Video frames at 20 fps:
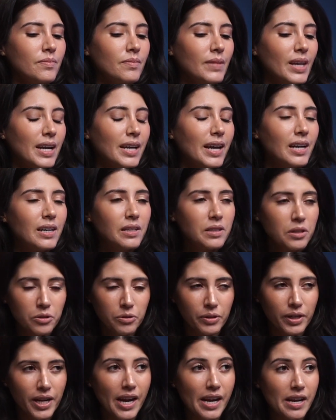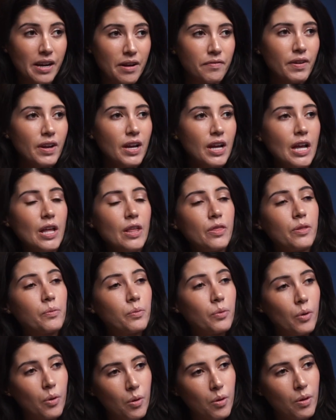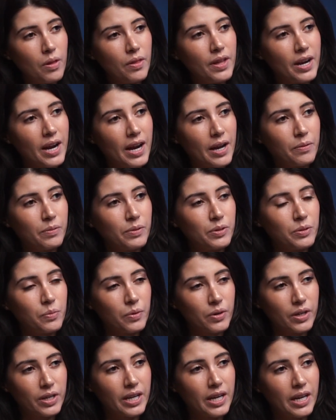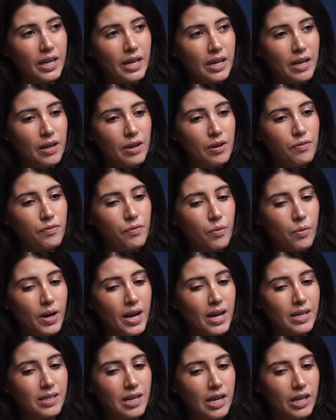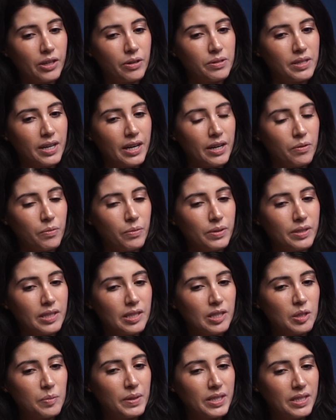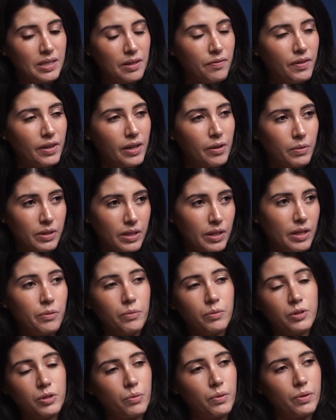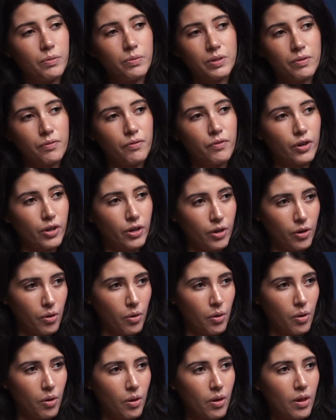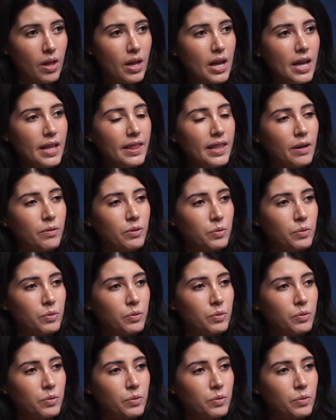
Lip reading: I got a little creative. The role that I was working for at DocuSign was specific, so it was a vertical that I was